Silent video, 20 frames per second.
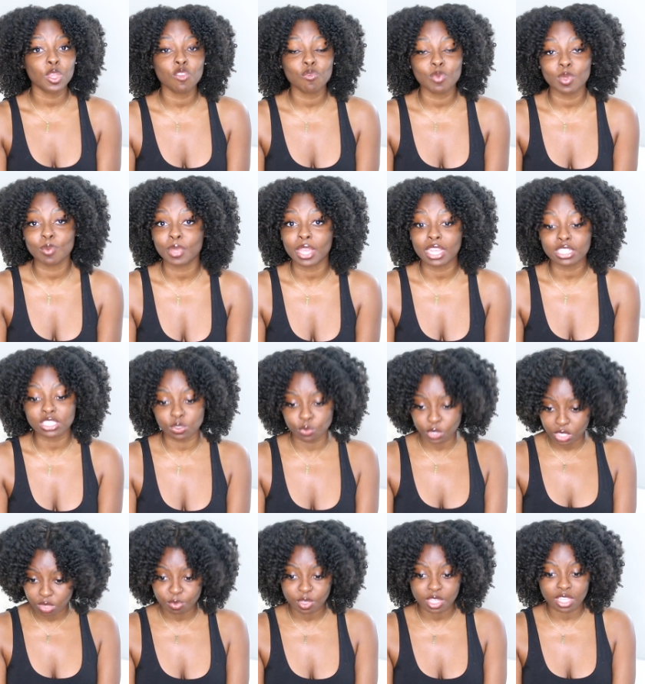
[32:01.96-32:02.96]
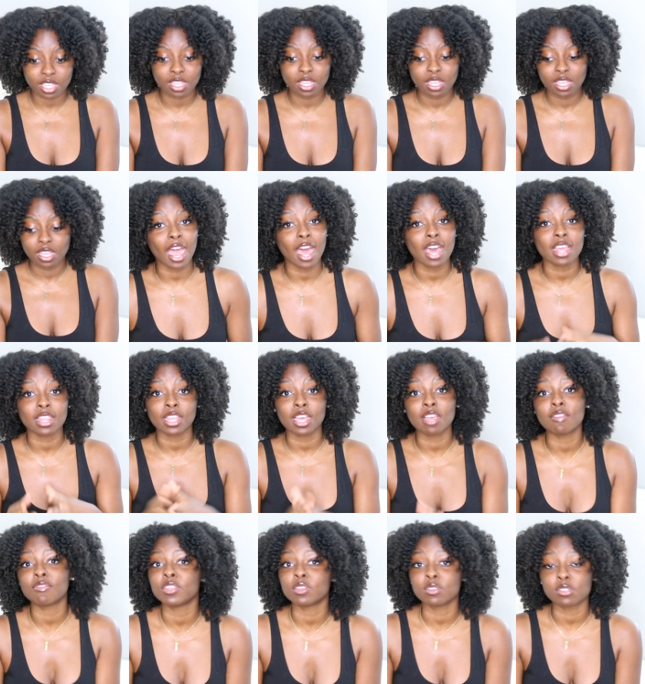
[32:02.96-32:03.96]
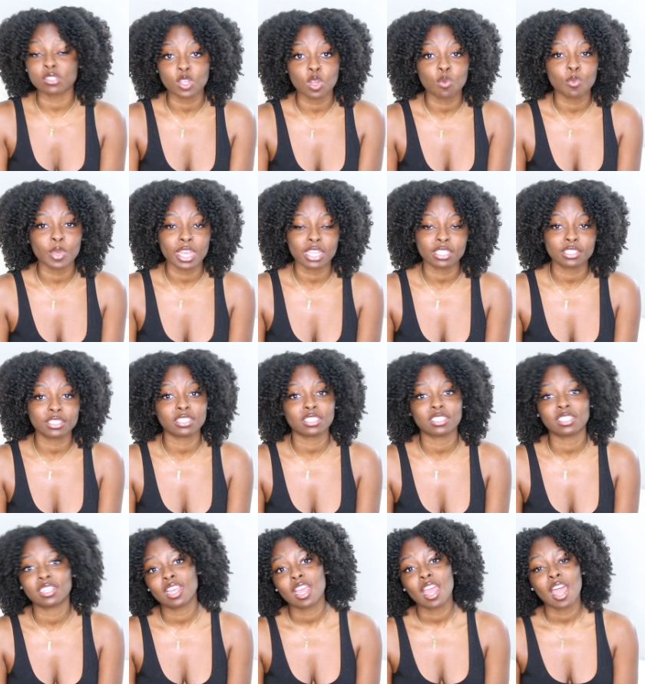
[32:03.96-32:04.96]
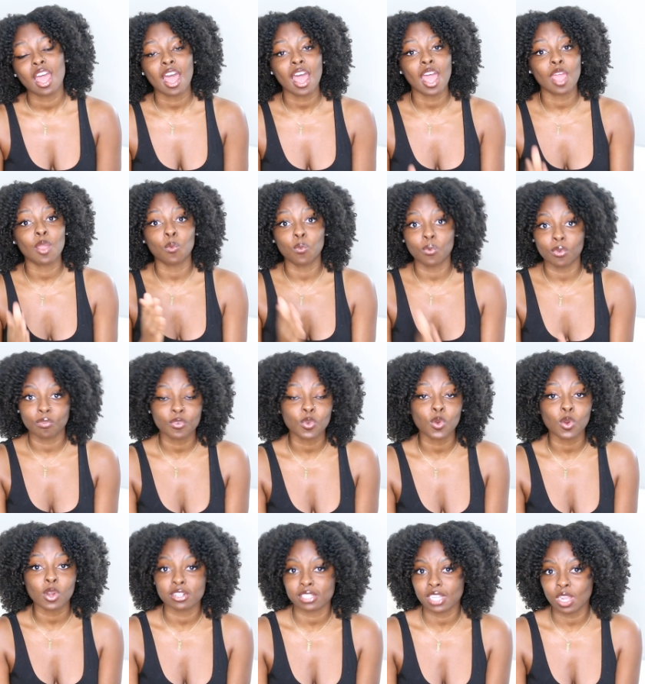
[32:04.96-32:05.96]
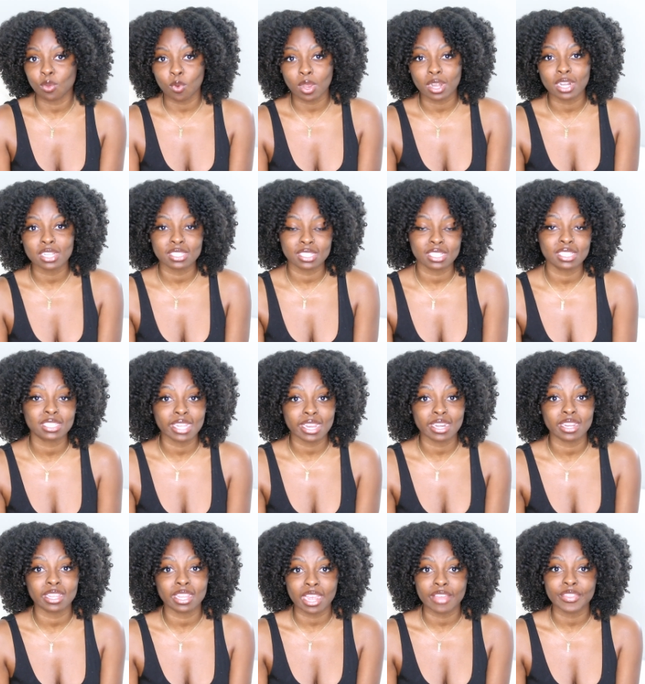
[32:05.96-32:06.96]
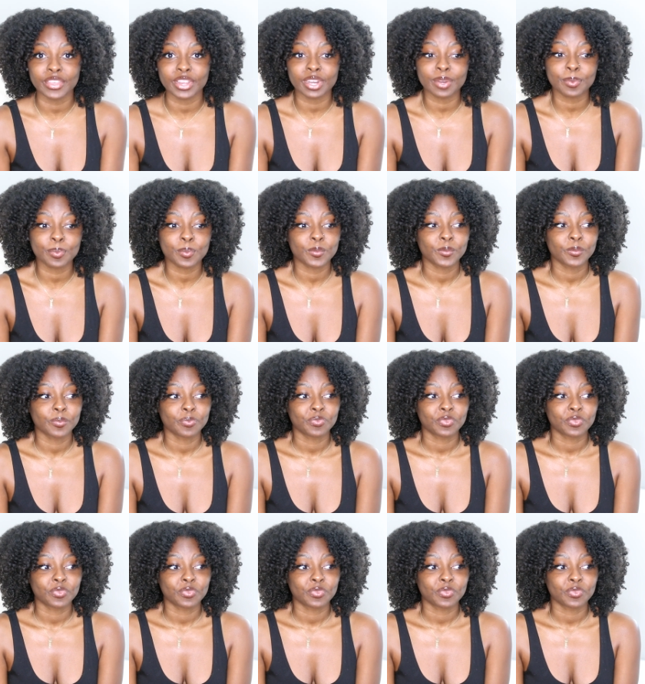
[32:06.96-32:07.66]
you've been patient with me. I love you so much. I, of course, I want us to stay together.